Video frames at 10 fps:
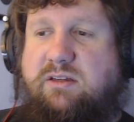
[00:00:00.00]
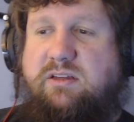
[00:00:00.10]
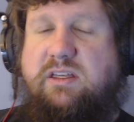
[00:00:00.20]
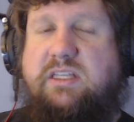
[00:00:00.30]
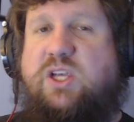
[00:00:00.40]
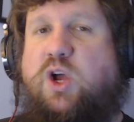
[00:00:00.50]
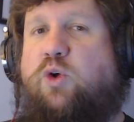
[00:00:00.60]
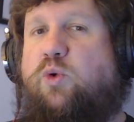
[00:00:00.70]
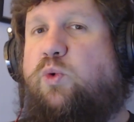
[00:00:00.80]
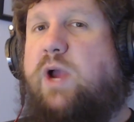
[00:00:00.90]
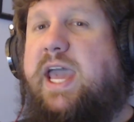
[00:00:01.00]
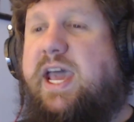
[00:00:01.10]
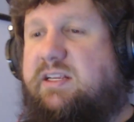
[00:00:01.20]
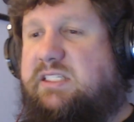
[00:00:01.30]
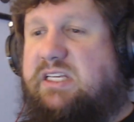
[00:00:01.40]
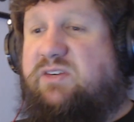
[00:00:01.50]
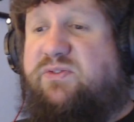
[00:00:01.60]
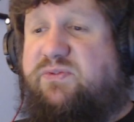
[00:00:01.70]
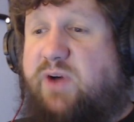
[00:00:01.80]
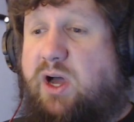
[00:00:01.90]
is harassed and
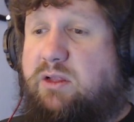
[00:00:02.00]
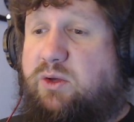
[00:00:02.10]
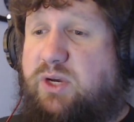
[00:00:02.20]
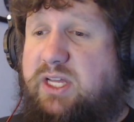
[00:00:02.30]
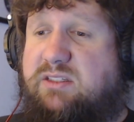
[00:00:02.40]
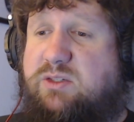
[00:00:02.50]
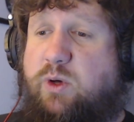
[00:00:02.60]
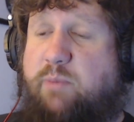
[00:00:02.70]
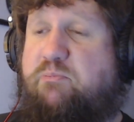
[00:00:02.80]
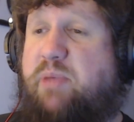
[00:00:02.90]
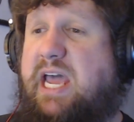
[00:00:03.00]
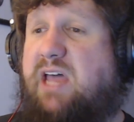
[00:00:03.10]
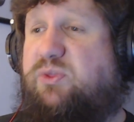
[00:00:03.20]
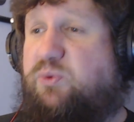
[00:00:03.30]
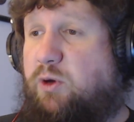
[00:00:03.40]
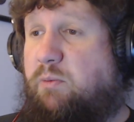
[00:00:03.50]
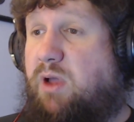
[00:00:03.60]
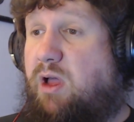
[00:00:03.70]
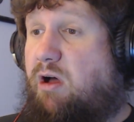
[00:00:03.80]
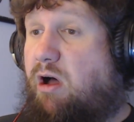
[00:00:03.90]
followed into a bathroom.
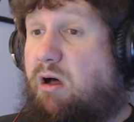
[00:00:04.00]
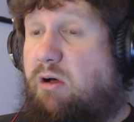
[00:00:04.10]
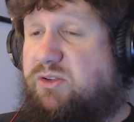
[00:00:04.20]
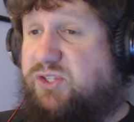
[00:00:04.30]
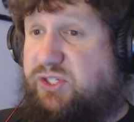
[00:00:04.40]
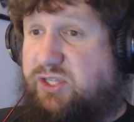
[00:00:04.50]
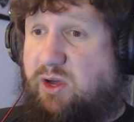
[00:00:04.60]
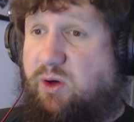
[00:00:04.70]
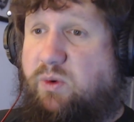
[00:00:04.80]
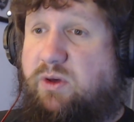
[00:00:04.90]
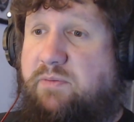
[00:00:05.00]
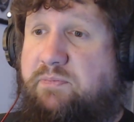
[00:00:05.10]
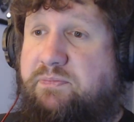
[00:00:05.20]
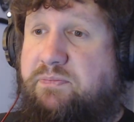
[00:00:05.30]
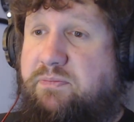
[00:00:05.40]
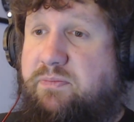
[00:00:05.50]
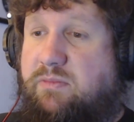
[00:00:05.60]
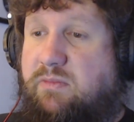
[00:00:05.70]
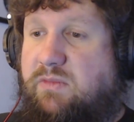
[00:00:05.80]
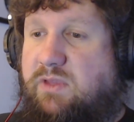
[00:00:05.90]
Also,
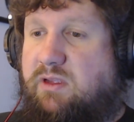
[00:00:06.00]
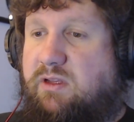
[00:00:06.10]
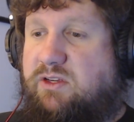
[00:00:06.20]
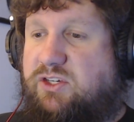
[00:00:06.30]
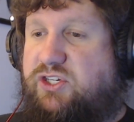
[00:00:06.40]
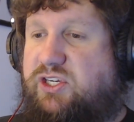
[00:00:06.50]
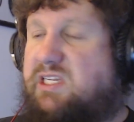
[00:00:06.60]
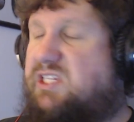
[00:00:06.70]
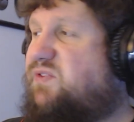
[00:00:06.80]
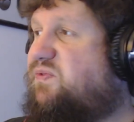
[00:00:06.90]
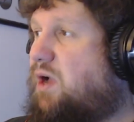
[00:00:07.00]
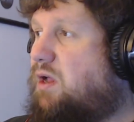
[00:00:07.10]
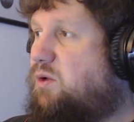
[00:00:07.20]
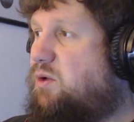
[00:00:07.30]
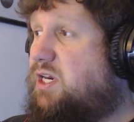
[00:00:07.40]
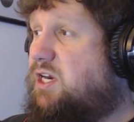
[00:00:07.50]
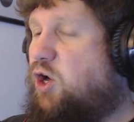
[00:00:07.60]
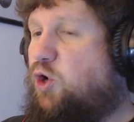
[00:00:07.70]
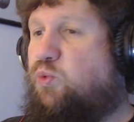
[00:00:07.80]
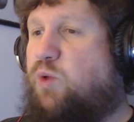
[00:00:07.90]
she is followed and
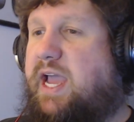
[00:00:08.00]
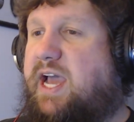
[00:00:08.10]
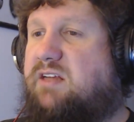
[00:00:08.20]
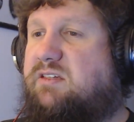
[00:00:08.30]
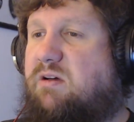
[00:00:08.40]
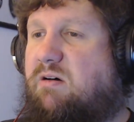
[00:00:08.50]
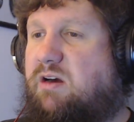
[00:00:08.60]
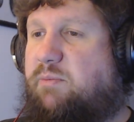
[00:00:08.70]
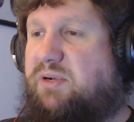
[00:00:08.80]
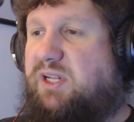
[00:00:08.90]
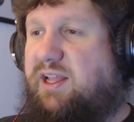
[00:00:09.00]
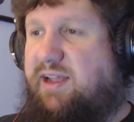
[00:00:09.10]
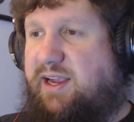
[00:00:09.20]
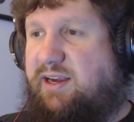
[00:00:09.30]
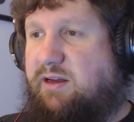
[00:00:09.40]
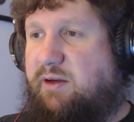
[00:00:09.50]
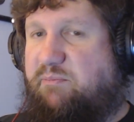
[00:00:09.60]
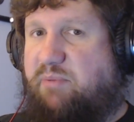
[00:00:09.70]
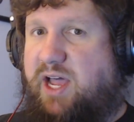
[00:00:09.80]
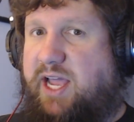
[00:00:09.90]
harassed on a plane
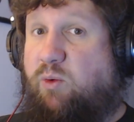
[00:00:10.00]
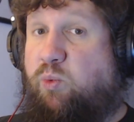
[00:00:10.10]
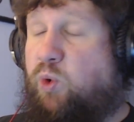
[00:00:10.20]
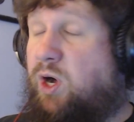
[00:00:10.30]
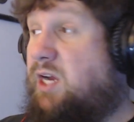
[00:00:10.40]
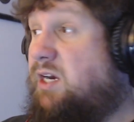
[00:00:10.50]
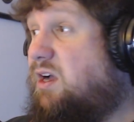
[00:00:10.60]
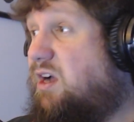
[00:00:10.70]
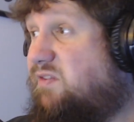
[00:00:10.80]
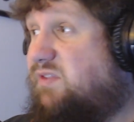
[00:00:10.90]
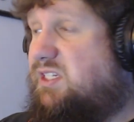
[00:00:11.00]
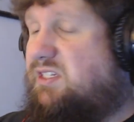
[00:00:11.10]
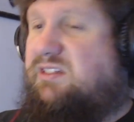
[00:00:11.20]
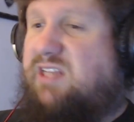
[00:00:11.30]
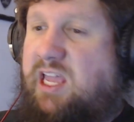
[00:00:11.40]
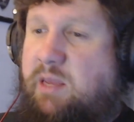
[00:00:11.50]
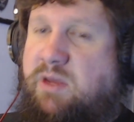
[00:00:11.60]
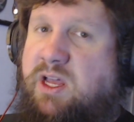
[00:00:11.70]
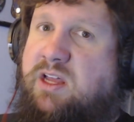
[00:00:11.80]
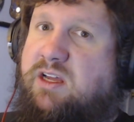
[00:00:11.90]
by one of the same
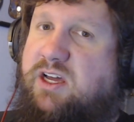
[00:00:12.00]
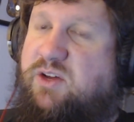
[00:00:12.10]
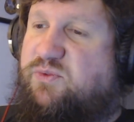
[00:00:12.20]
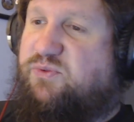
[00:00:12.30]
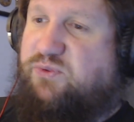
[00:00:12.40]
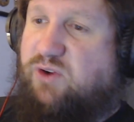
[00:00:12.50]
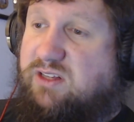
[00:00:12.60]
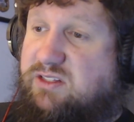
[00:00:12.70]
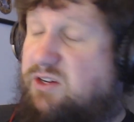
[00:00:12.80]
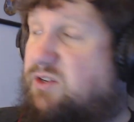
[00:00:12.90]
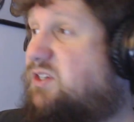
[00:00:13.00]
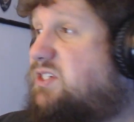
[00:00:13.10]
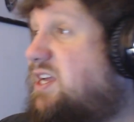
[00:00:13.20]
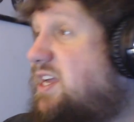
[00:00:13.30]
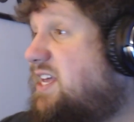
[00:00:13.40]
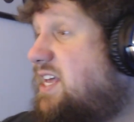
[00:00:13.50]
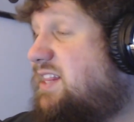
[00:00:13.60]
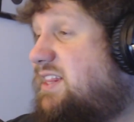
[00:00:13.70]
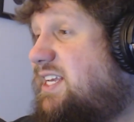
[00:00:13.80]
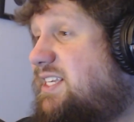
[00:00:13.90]
confronters.
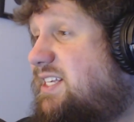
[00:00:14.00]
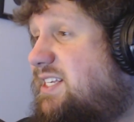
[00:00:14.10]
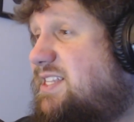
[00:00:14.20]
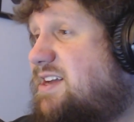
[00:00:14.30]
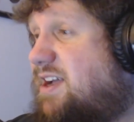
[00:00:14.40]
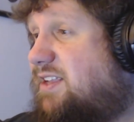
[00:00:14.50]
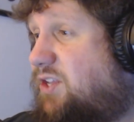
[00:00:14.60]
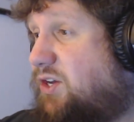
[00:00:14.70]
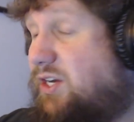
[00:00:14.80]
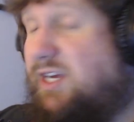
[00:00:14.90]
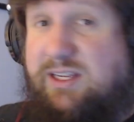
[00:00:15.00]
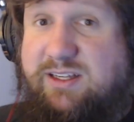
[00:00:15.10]
This is not good